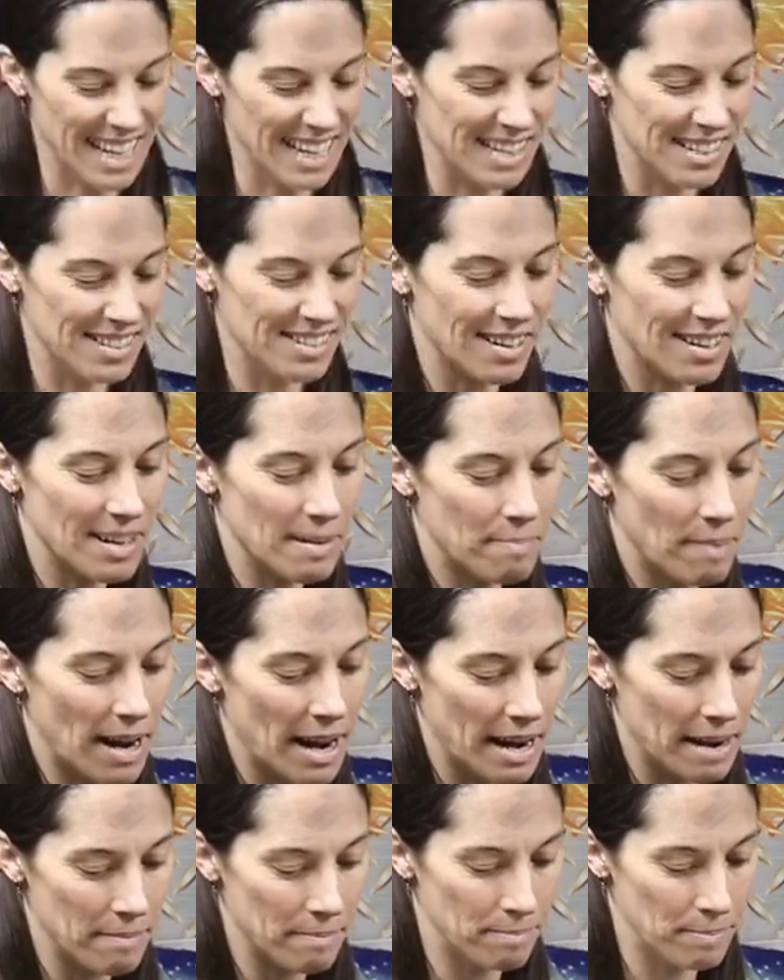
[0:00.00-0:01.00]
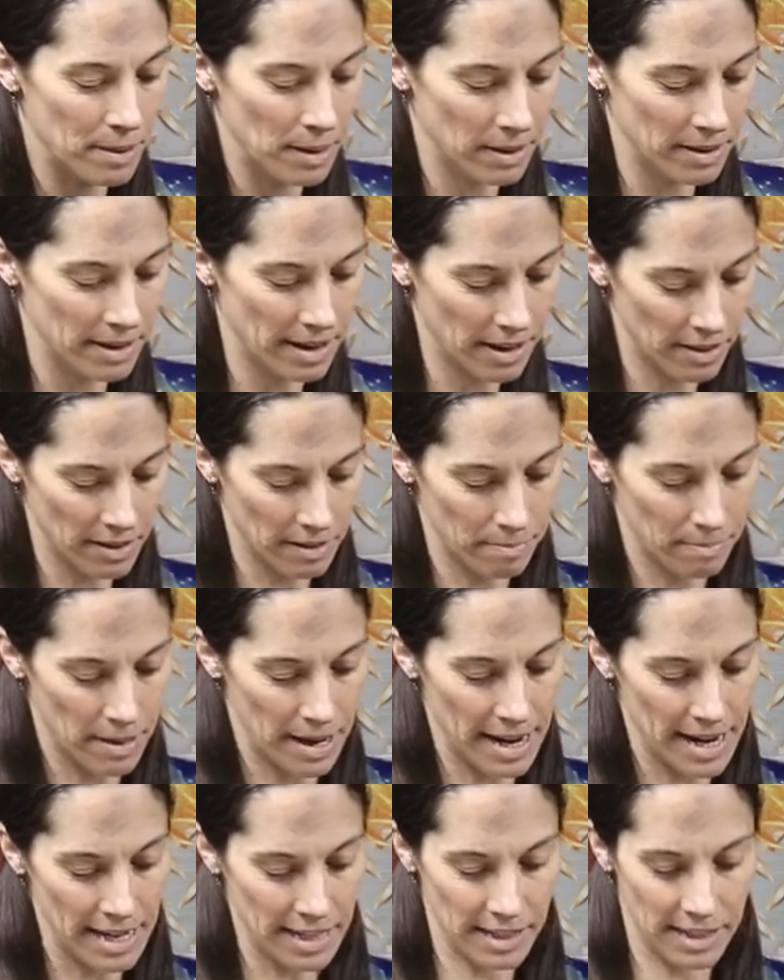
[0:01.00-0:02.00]
Started by building the
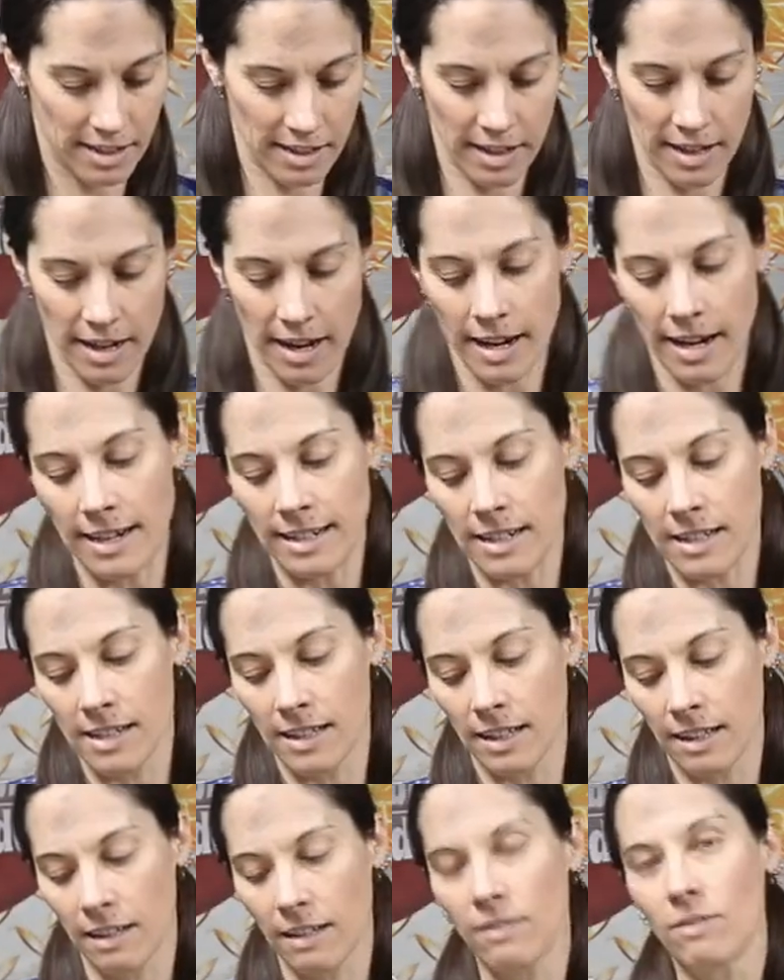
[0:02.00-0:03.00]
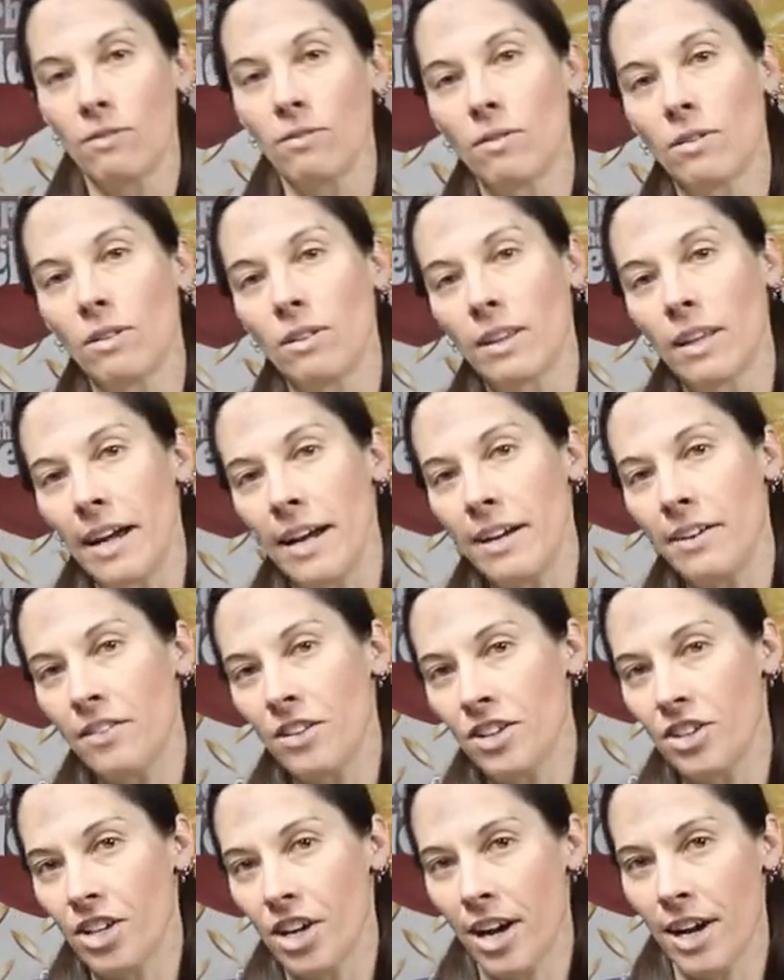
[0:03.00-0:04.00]
base, and I just laid the
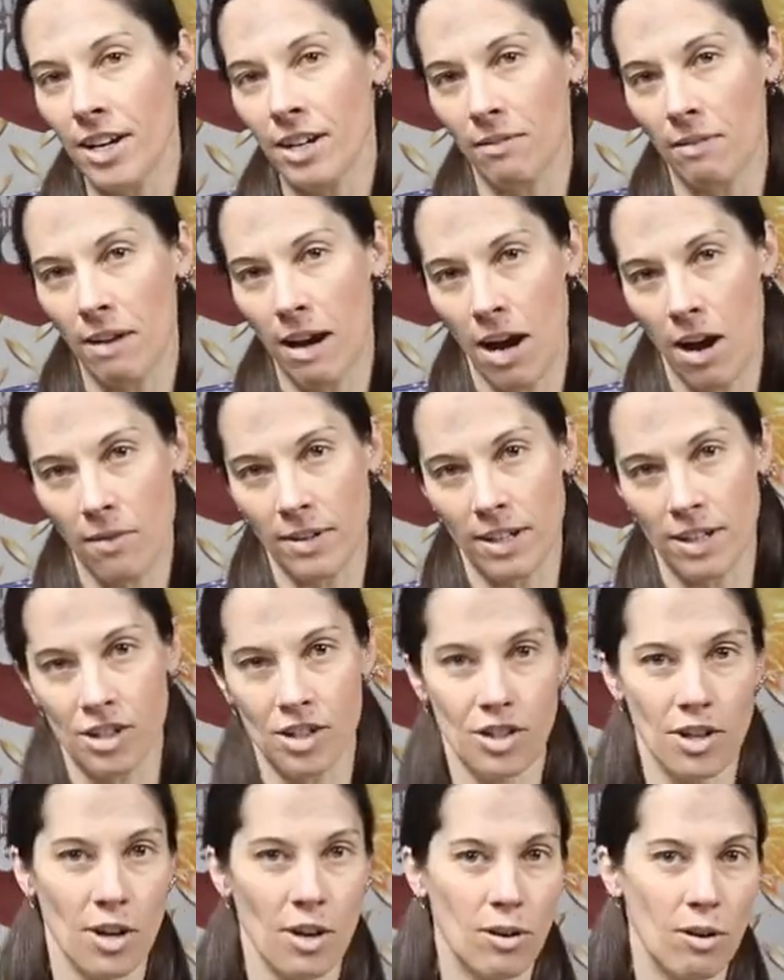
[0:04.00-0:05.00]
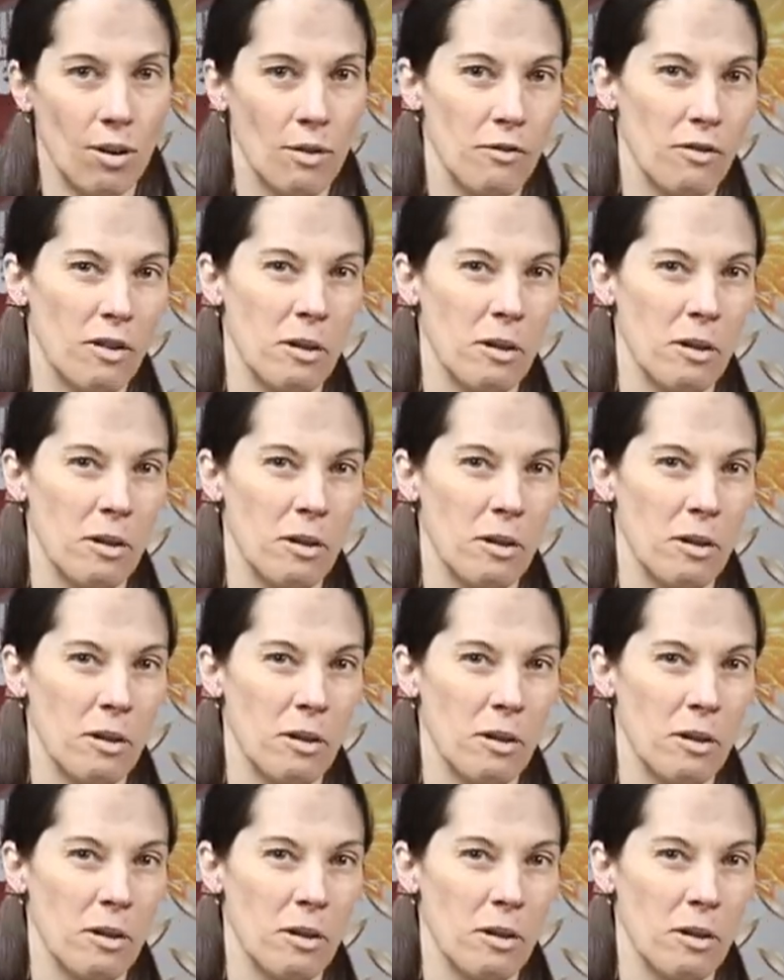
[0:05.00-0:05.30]
chain around in a circle for